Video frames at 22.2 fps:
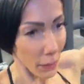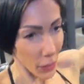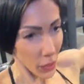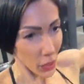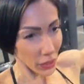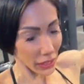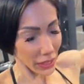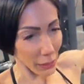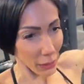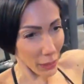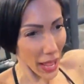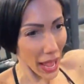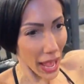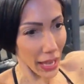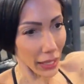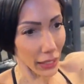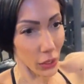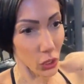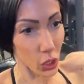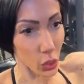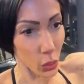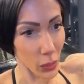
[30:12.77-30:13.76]
and pulling
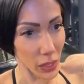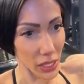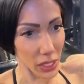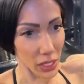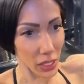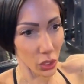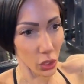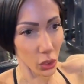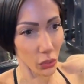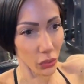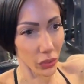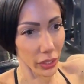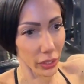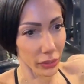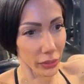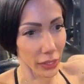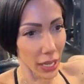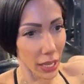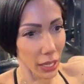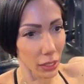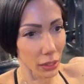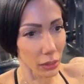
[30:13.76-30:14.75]
back and squeezing your
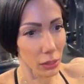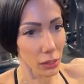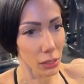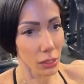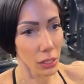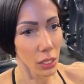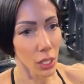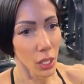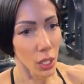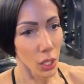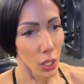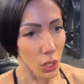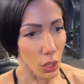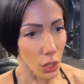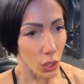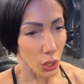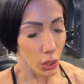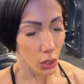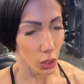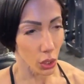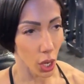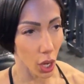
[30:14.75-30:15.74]
rear delts.
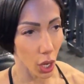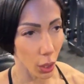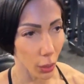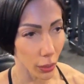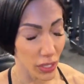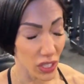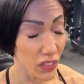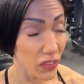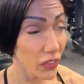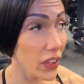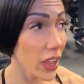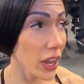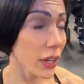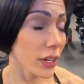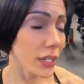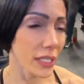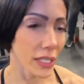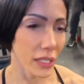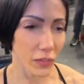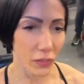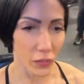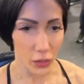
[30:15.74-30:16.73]
So it's
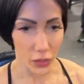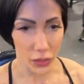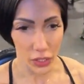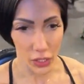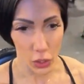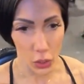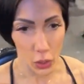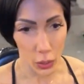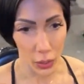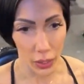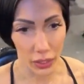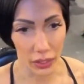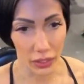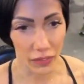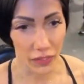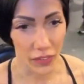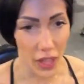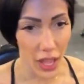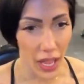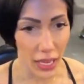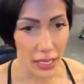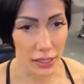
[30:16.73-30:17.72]
very different than doing the
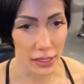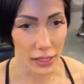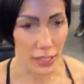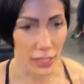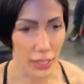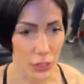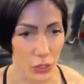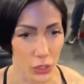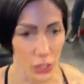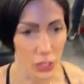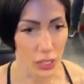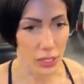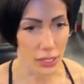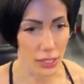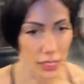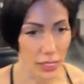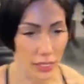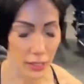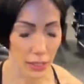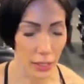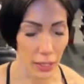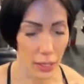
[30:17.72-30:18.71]
flies that I just
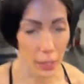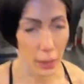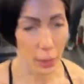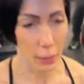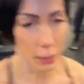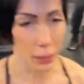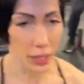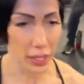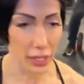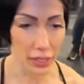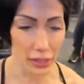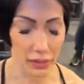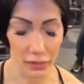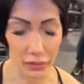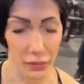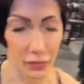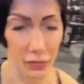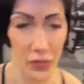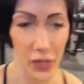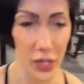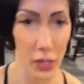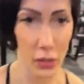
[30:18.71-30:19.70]
did, but it
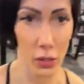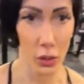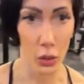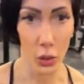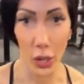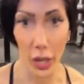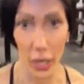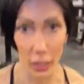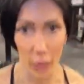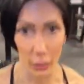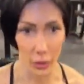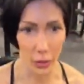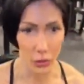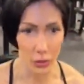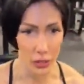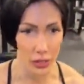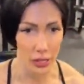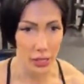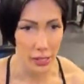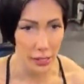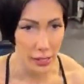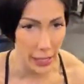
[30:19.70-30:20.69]
feels incredible
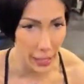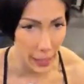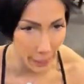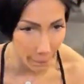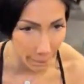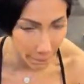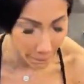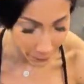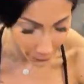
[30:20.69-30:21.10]
just the same.